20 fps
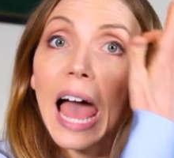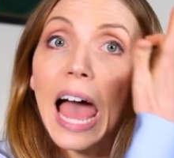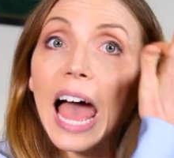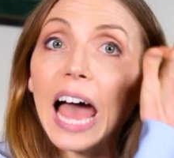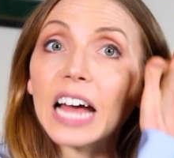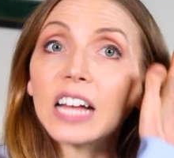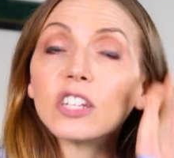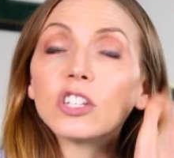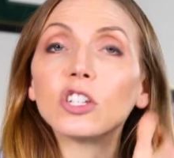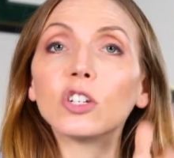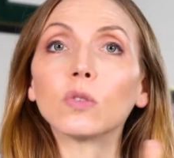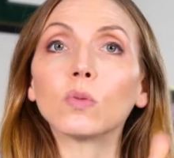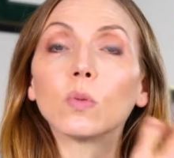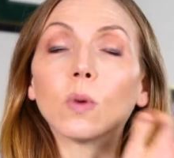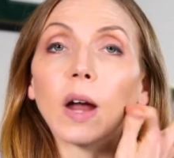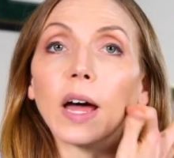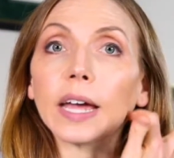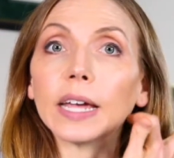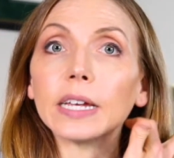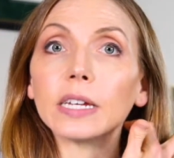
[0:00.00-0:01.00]
as you
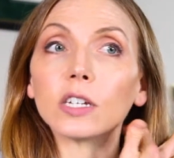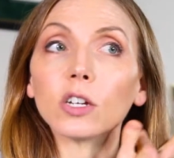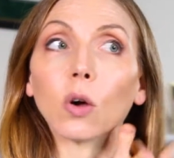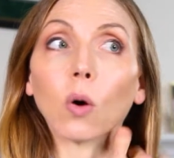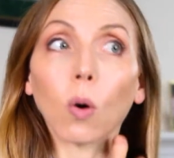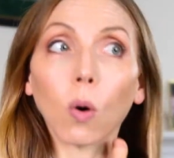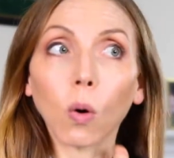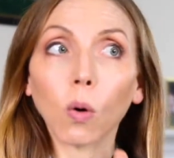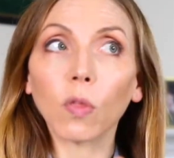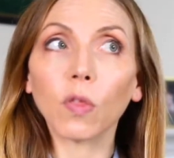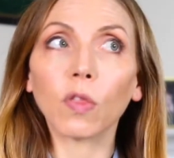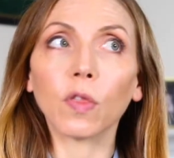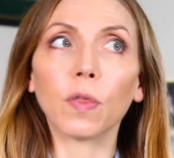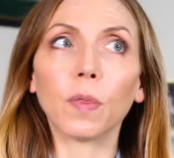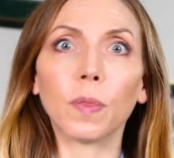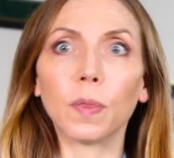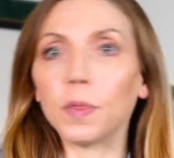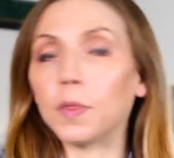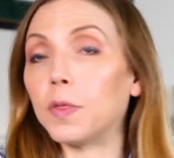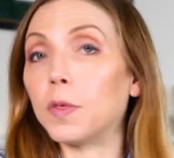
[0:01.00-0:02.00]
write
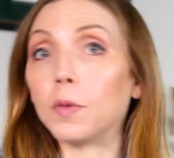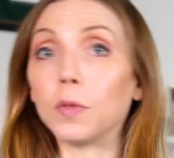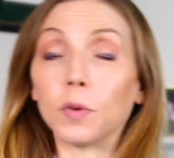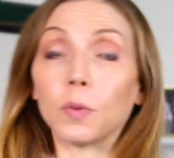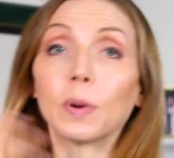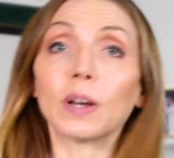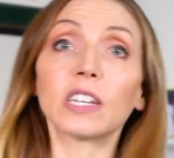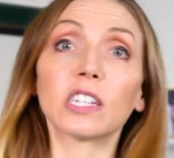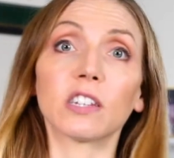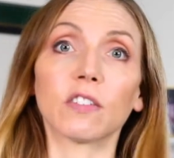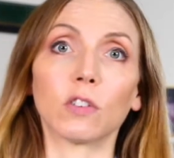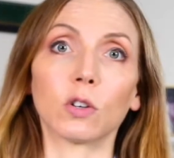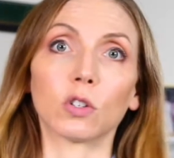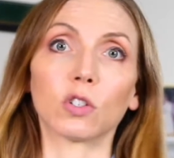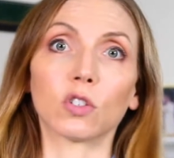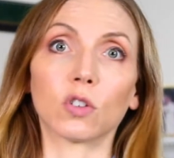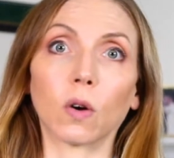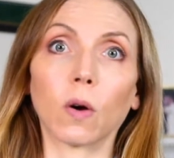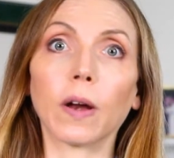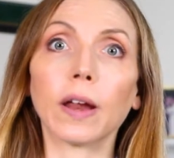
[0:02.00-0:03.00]
the rest of your
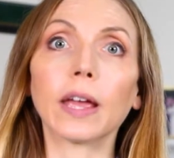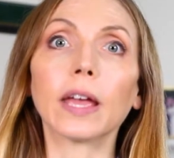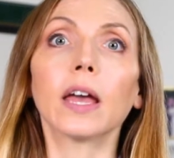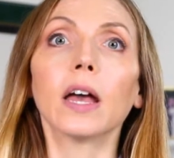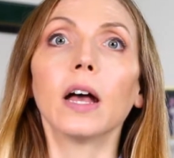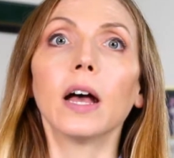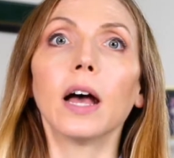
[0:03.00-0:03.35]
story.